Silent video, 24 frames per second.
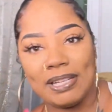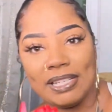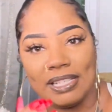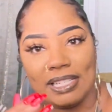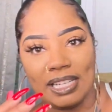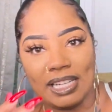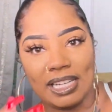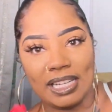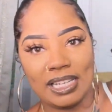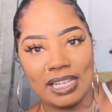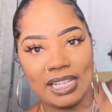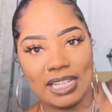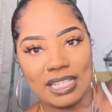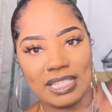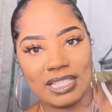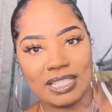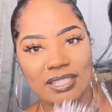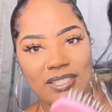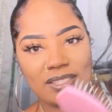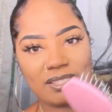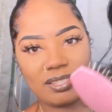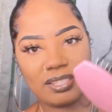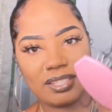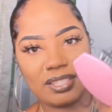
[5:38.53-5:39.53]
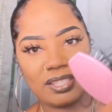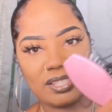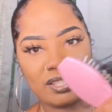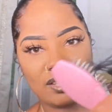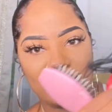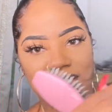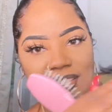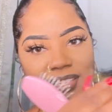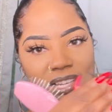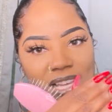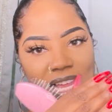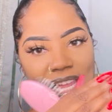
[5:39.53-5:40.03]
and then
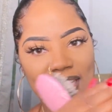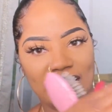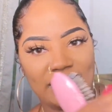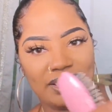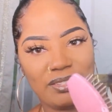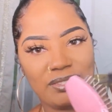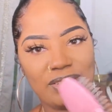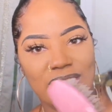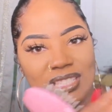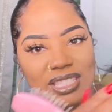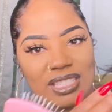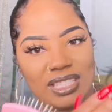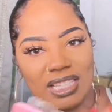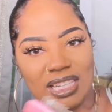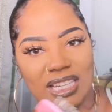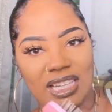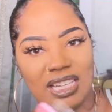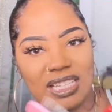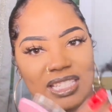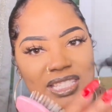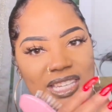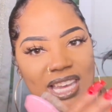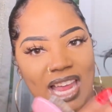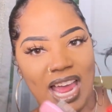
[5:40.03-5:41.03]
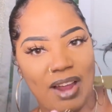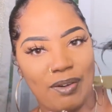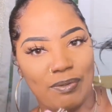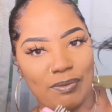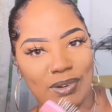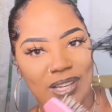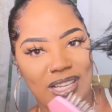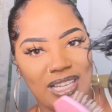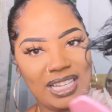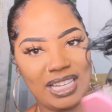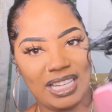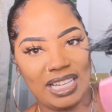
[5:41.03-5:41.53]
it's like you can see it's not
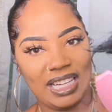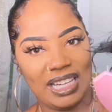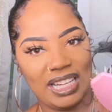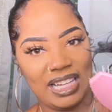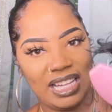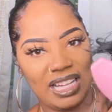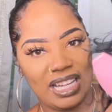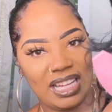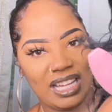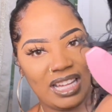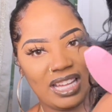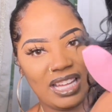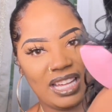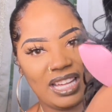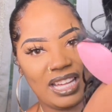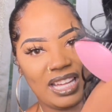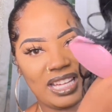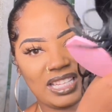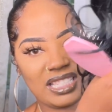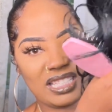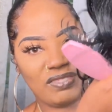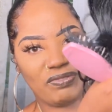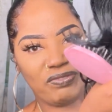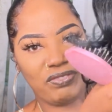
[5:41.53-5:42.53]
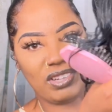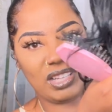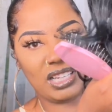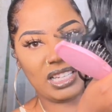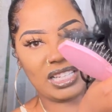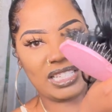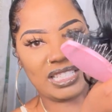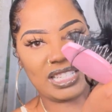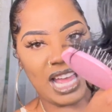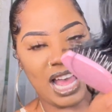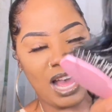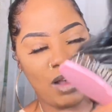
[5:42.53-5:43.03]
really as full
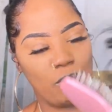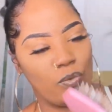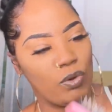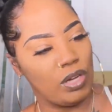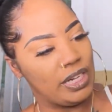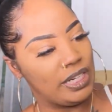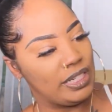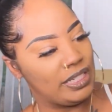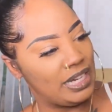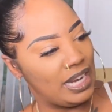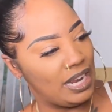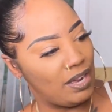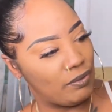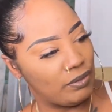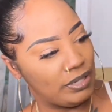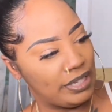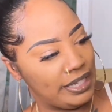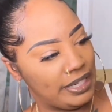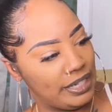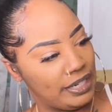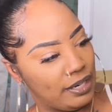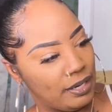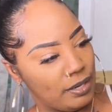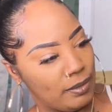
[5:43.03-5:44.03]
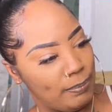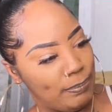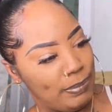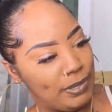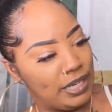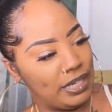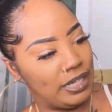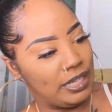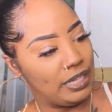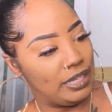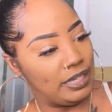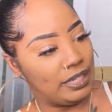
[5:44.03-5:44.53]
as I wanted down here,
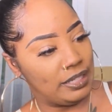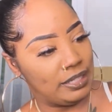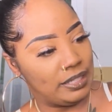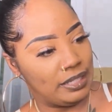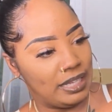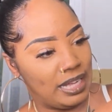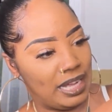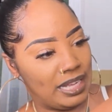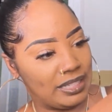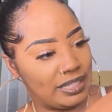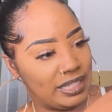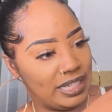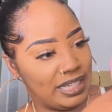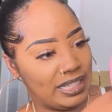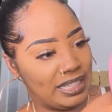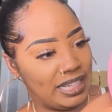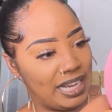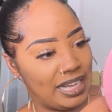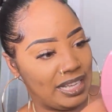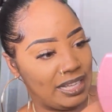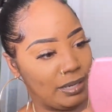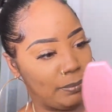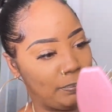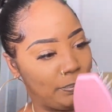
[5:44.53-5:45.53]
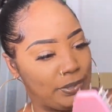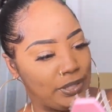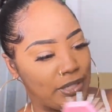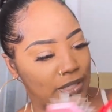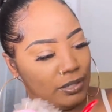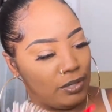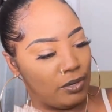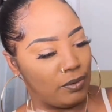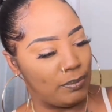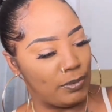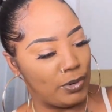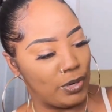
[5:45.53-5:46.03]
but I think they could have put a
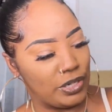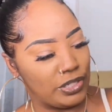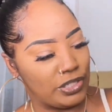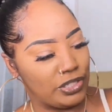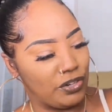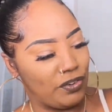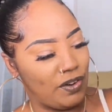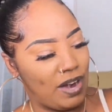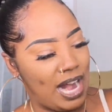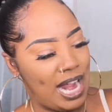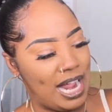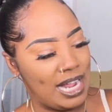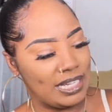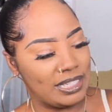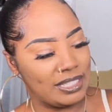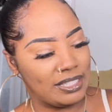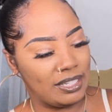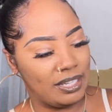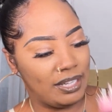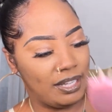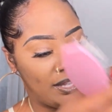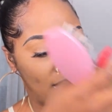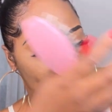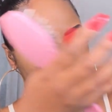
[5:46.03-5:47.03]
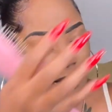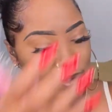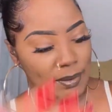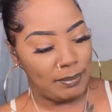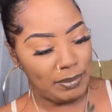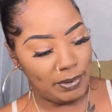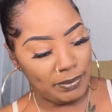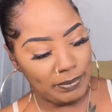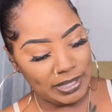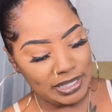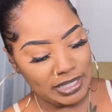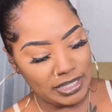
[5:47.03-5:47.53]
little more tracks.
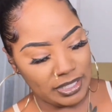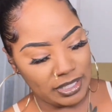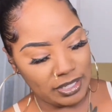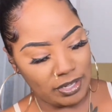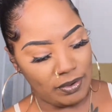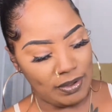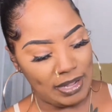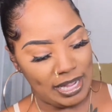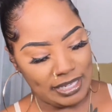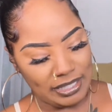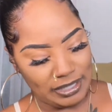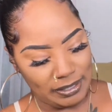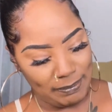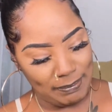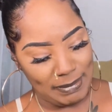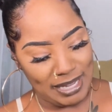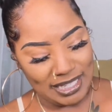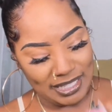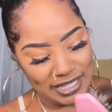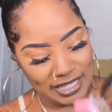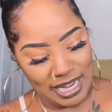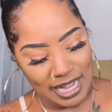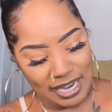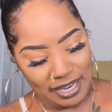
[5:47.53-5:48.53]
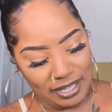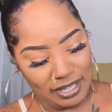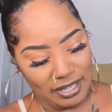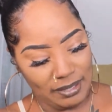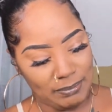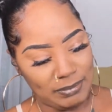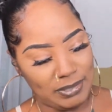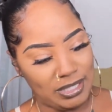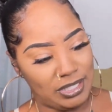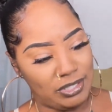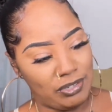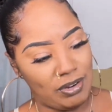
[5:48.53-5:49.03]
But we just gonna have to mess that
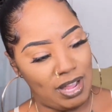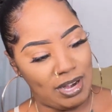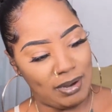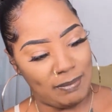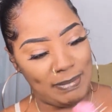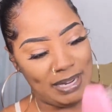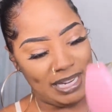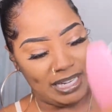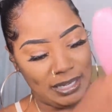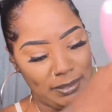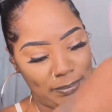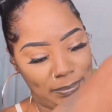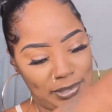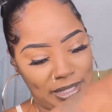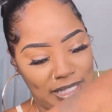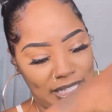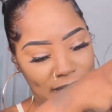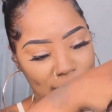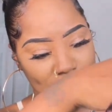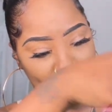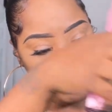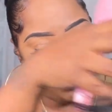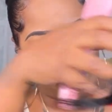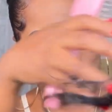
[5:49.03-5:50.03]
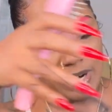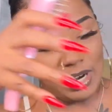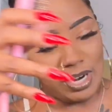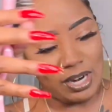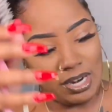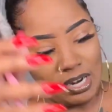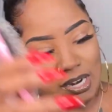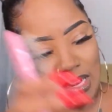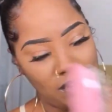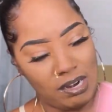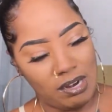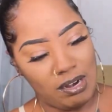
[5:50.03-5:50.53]
up to try to make it blend
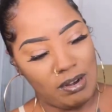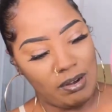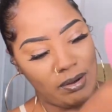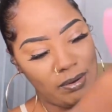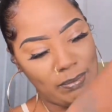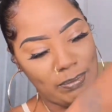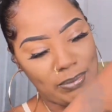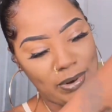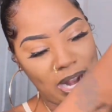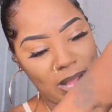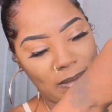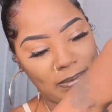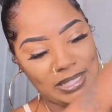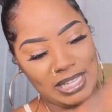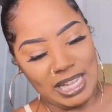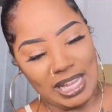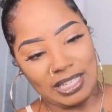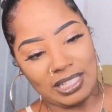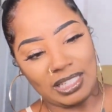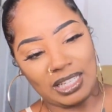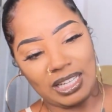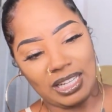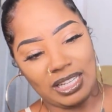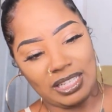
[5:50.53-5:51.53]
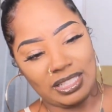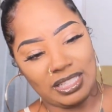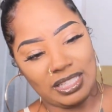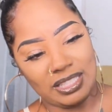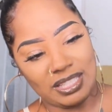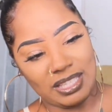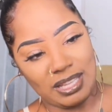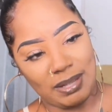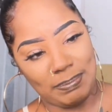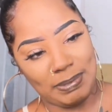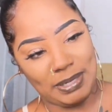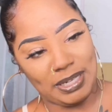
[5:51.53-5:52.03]
more. Probably have to cut
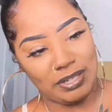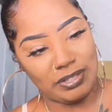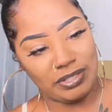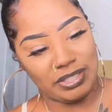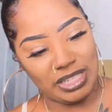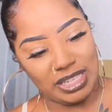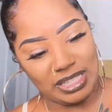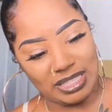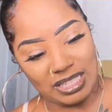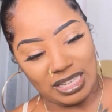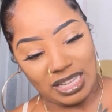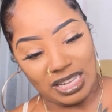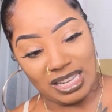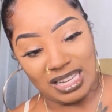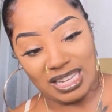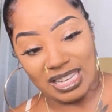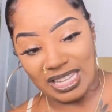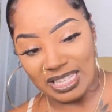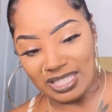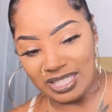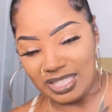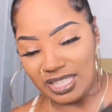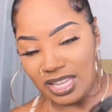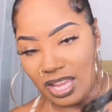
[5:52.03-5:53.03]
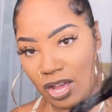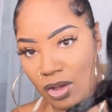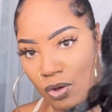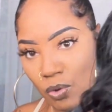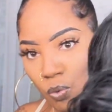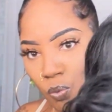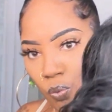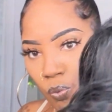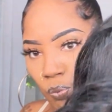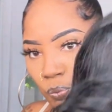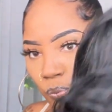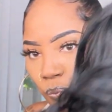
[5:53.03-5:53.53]
this up here just a
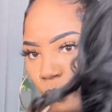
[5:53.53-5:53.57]
little.